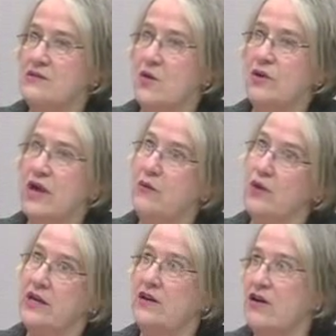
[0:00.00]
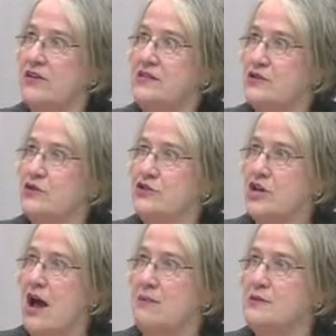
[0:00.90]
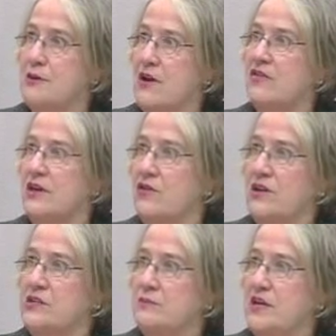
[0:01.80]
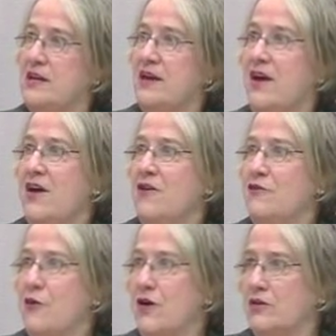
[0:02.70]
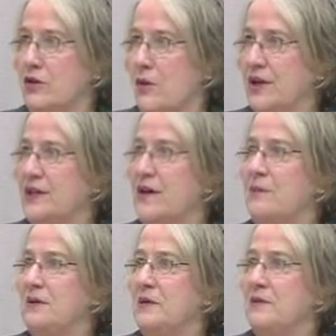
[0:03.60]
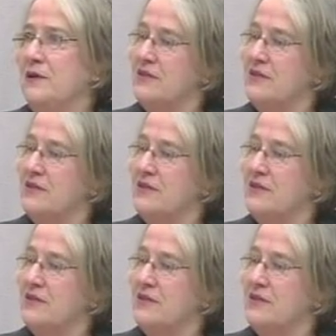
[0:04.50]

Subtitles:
okay, we get all these good jobs, but are they going to be for low-income people?